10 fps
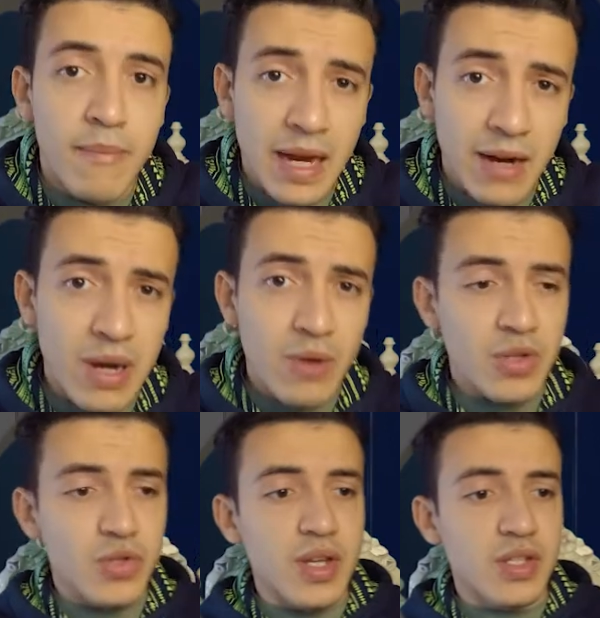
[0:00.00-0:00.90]

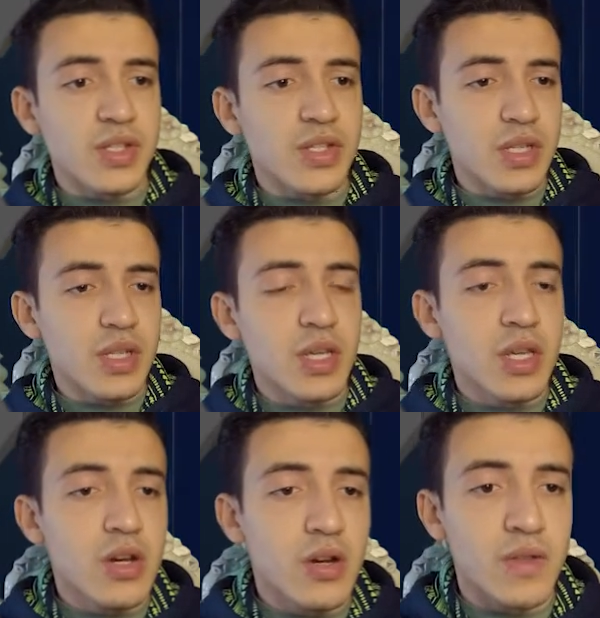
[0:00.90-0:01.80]
background, as you guys can see
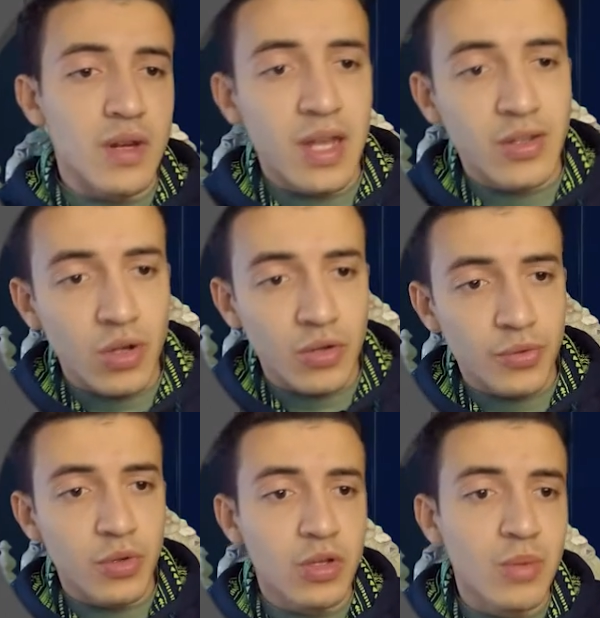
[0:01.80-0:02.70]
here, and then hit
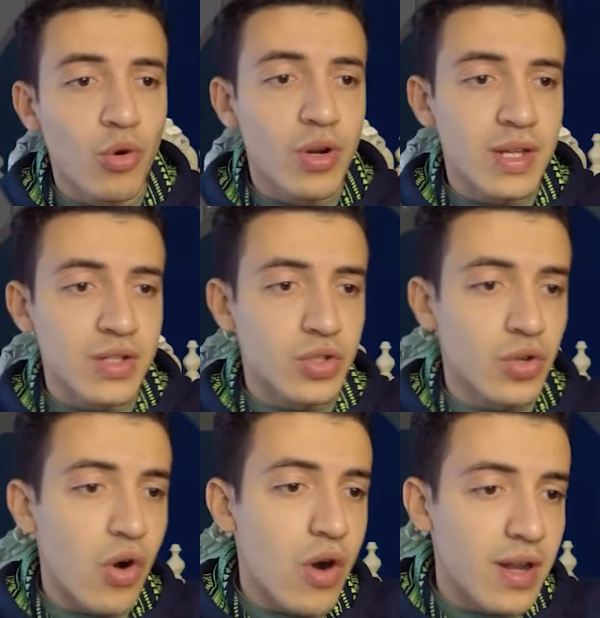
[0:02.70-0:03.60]
Alt on your keyboard and
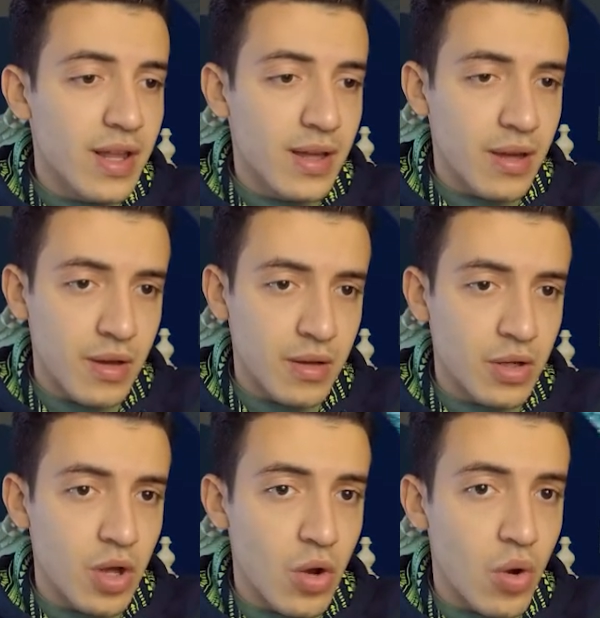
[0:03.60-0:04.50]
start
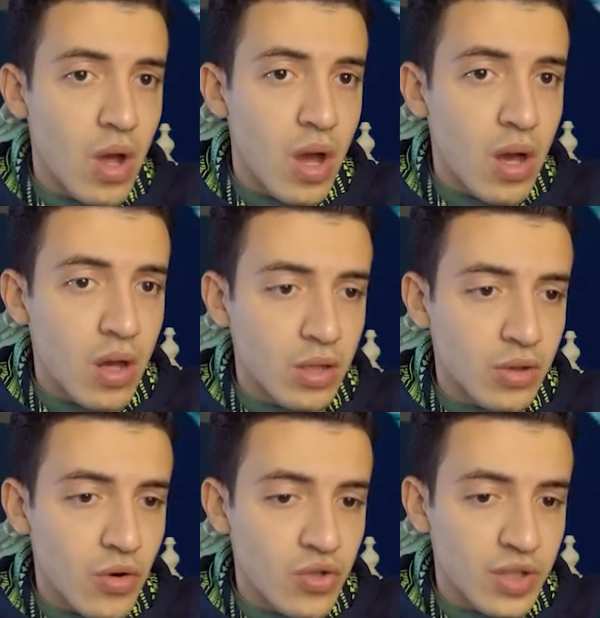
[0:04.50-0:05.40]

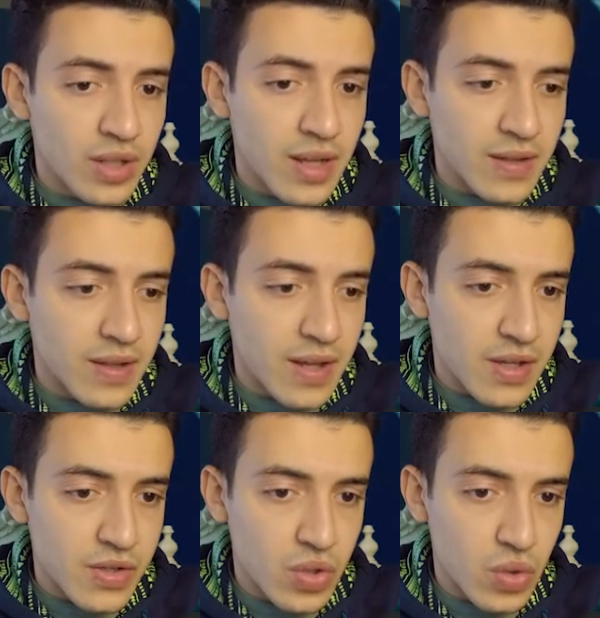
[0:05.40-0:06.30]
enlarging it,
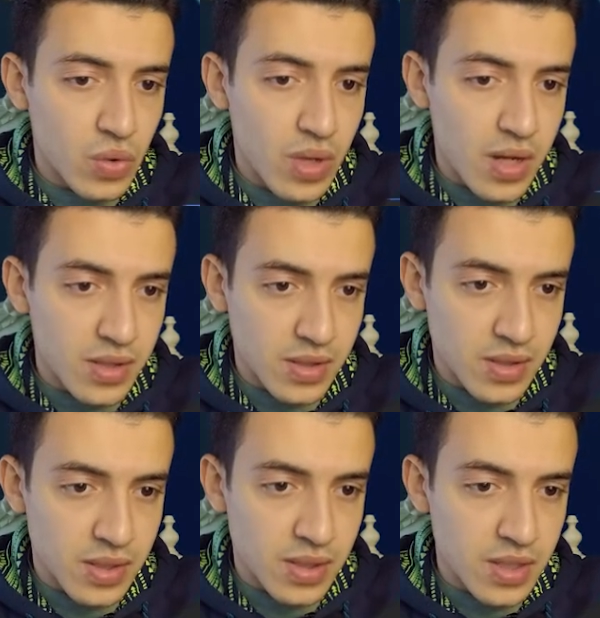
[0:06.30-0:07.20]
as you guys
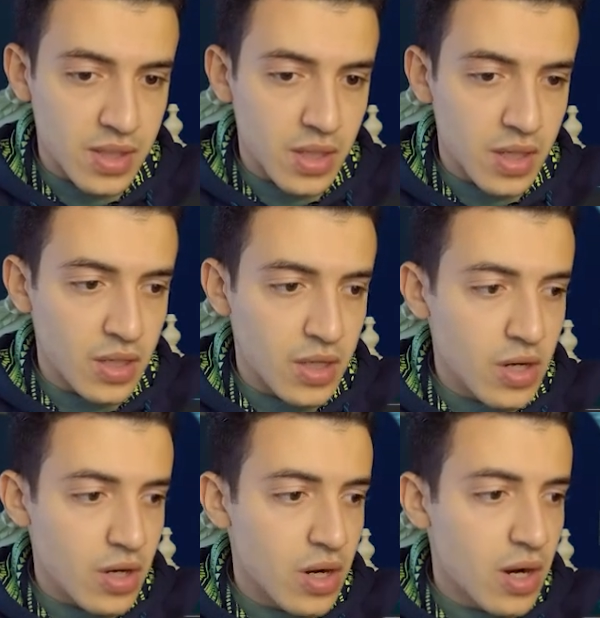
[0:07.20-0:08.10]
can see
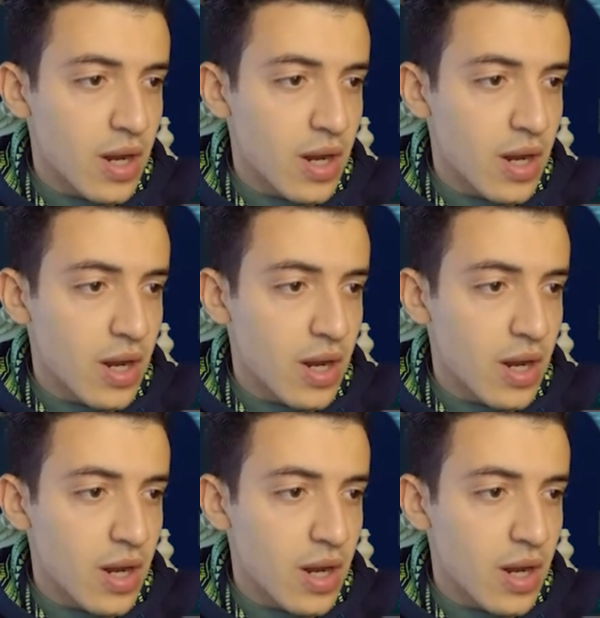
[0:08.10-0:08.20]
here.